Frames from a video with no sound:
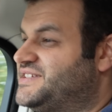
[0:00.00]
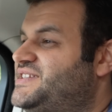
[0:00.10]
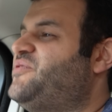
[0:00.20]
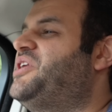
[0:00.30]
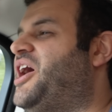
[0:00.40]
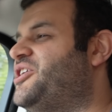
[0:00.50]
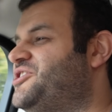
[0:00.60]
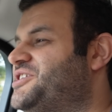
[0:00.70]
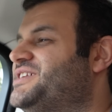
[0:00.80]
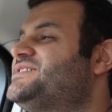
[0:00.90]

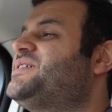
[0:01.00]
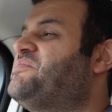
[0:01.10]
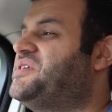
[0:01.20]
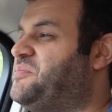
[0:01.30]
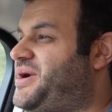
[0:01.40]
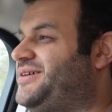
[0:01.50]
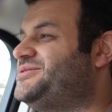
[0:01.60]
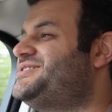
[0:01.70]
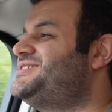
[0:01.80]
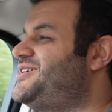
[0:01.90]
700 and something
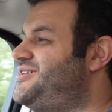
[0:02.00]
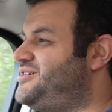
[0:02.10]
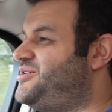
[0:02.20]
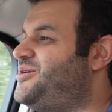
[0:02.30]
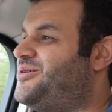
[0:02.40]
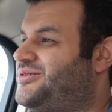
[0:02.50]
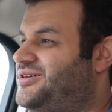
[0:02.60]
pounds. So